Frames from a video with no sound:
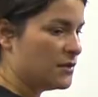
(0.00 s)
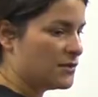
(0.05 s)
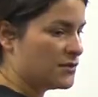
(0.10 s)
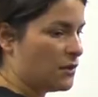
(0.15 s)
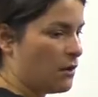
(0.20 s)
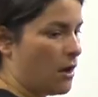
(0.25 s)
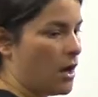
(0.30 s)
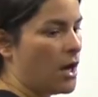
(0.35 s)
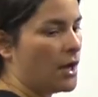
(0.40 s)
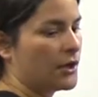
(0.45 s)

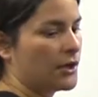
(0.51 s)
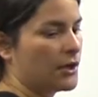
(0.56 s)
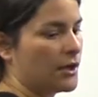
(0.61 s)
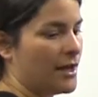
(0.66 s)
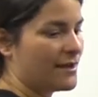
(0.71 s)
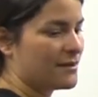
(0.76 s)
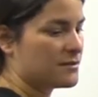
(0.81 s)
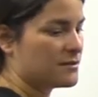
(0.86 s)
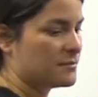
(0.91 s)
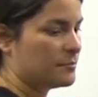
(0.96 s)
So on our
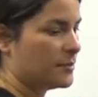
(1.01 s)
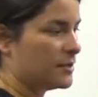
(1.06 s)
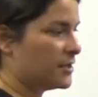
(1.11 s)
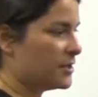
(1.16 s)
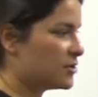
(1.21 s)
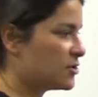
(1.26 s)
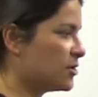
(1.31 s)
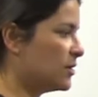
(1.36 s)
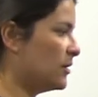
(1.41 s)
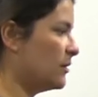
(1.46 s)

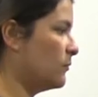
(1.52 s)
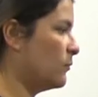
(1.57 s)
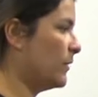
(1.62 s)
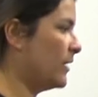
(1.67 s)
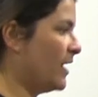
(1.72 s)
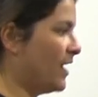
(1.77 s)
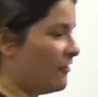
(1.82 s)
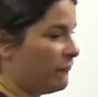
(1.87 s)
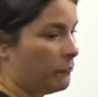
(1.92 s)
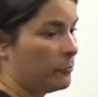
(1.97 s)
expedition,
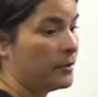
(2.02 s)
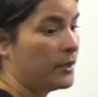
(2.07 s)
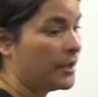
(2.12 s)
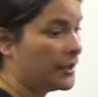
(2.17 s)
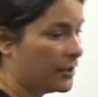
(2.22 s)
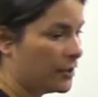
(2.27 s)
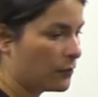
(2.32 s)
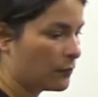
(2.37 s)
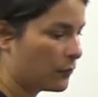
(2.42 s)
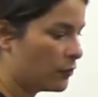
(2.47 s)
we have
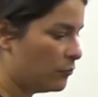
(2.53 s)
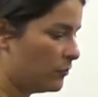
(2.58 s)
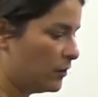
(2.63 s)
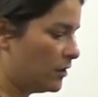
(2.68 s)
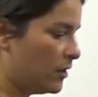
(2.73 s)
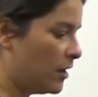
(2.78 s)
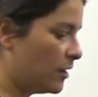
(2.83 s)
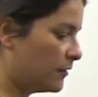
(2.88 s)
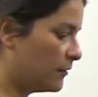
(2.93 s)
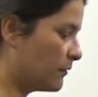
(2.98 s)
plenty of room
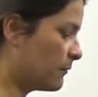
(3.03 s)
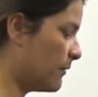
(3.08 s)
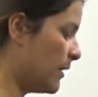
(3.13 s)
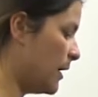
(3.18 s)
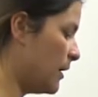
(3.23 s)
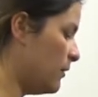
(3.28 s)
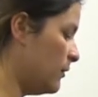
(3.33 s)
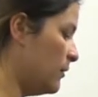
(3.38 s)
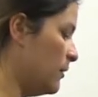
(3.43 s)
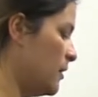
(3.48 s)
along the
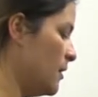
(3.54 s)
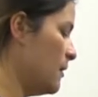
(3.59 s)
rail.